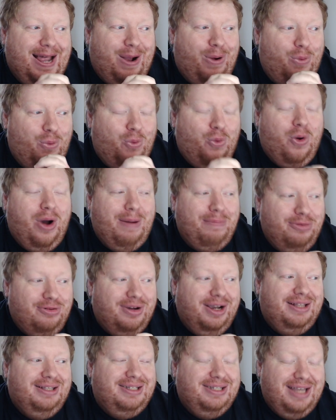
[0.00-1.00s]
what I'm
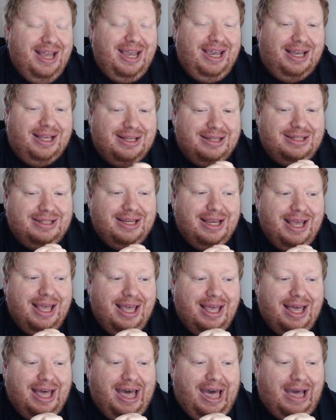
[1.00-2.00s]
trying to say is,
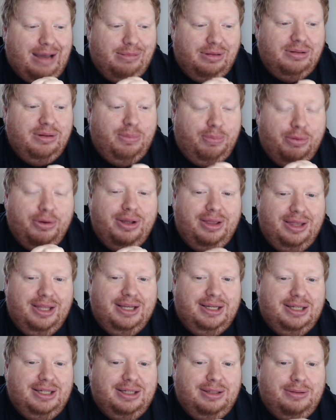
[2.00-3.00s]
I'm going to be putting
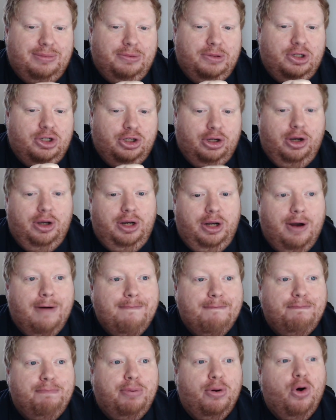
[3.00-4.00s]
this journey on
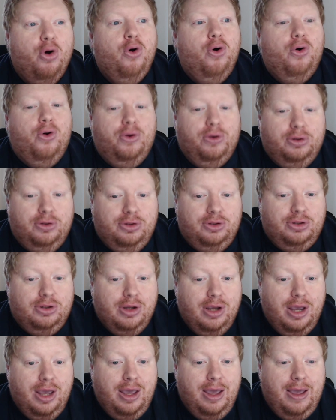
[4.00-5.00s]
pause.
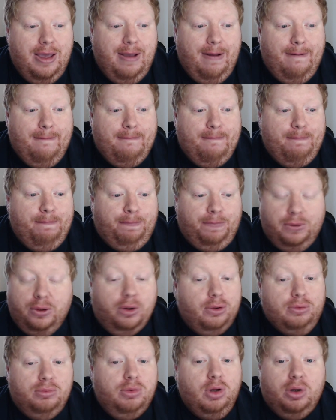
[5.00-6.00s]

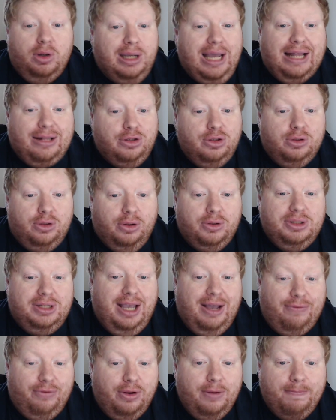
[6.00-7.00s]
Not cancelled
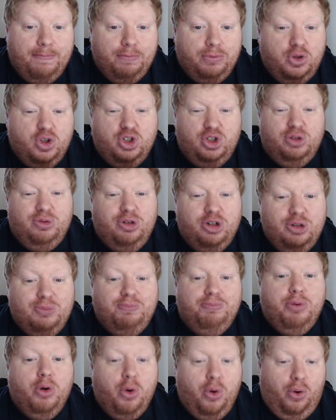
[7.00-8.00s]
altogether, just
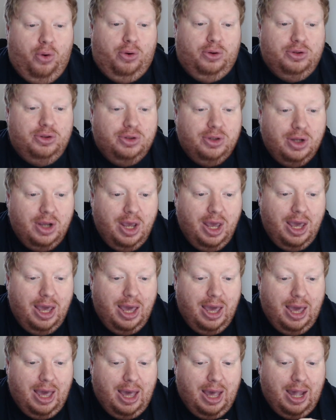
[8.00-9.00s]
paused.
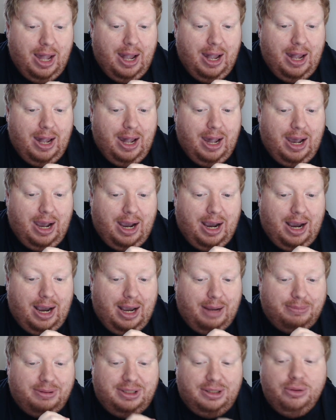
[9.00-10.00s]

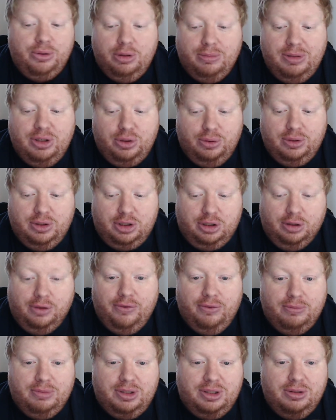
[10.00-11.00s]
I'm still going to be doing stuff.
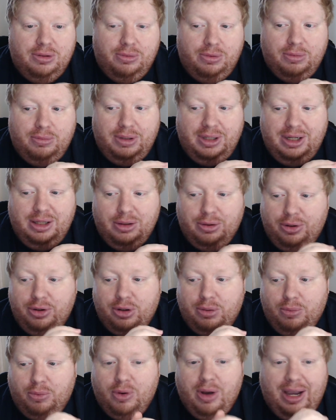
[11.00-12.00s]
I'm still going to be looking at
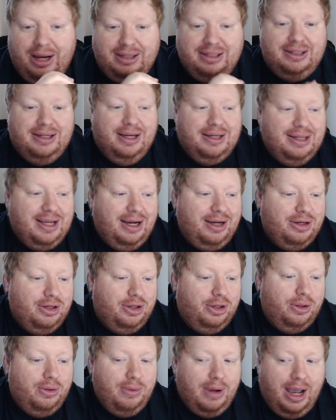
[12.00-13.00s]
what exercise I can
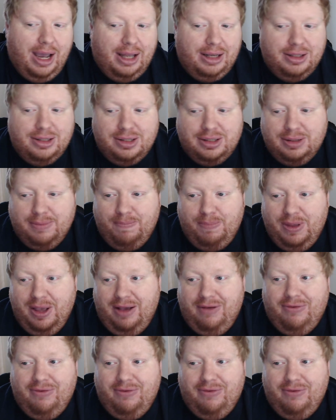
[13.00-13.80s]
do, and if